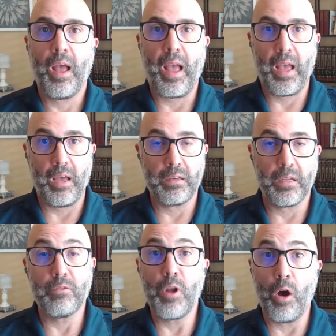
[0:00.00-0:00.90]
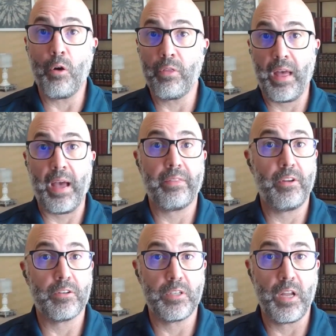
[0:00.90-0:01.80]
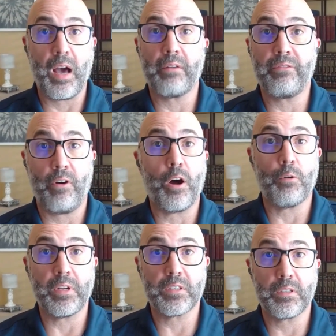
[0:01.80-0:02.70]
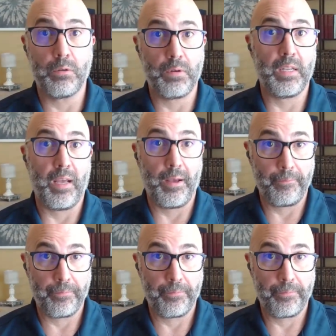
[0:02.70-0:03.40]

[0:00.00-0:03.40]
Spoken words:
and know that there's not a fall risk doing that?